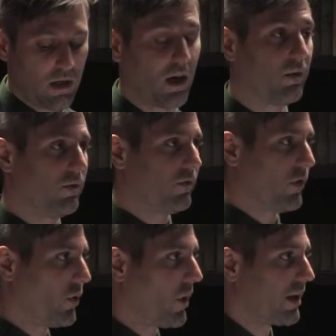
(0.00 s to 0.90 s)
Now,
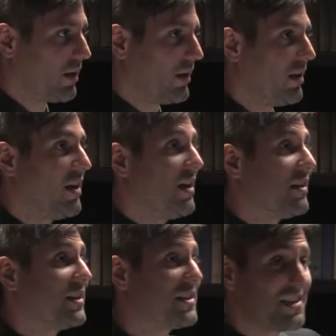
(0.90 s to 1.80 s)
for the record,
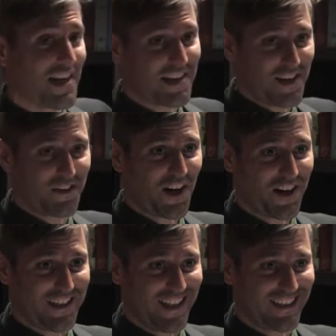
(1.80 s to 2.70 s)
this is taken out of
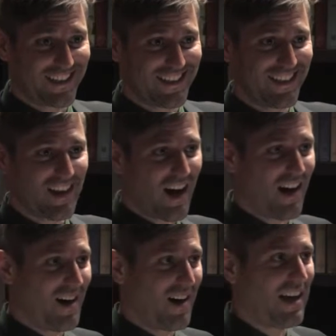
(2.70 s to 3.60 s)
context.
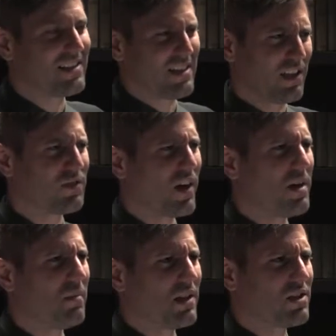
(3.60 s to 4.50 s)
It sounds
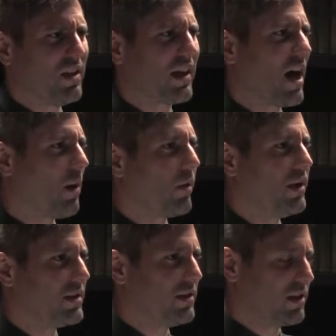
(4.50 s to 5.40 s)
very much like Halpern
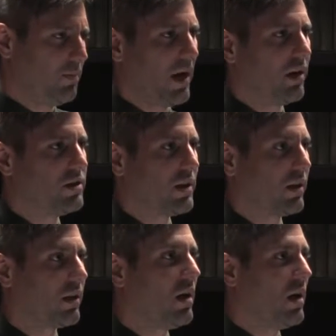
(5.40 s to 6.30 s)
is
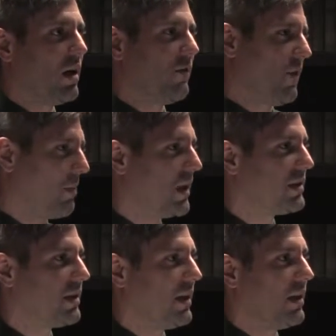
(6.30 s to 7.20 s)
disparaging
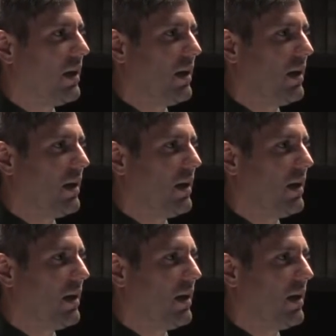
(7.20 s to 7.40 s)
effeminacy